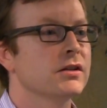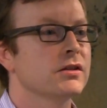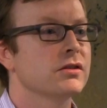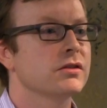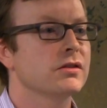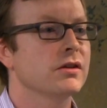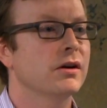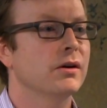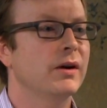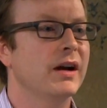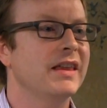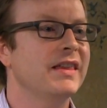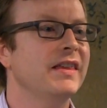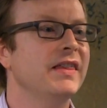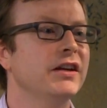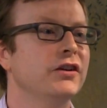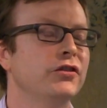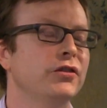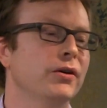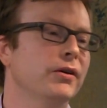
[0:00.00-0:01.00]
So, and
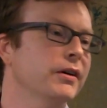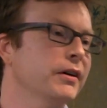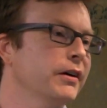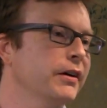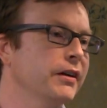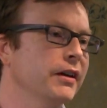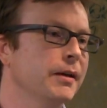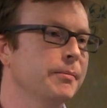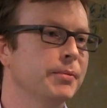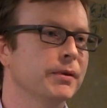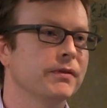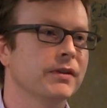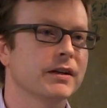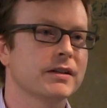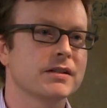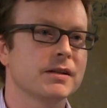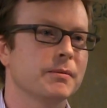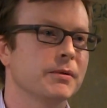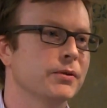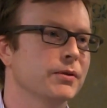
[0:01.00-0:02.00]
then they showed a clip of
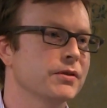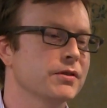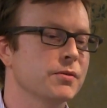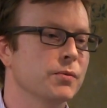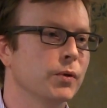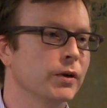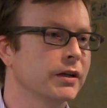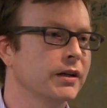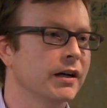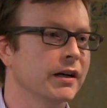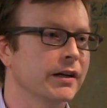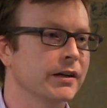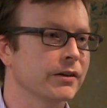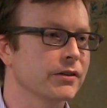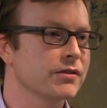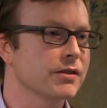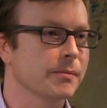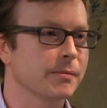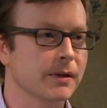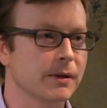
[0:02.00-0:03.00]
like someone doing some wood cutting
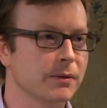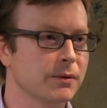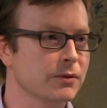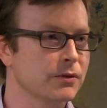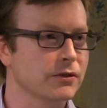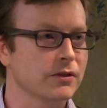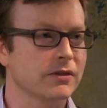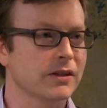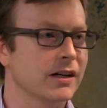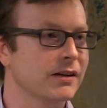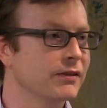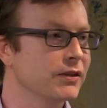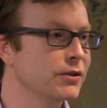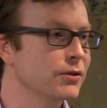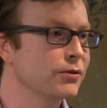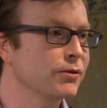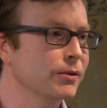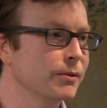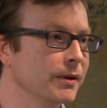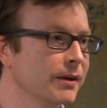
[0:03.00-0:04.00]
or something, which was just kind of a
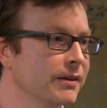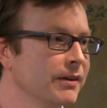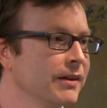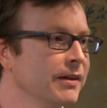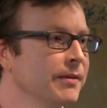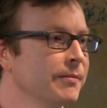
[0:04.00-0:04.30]
neutral one.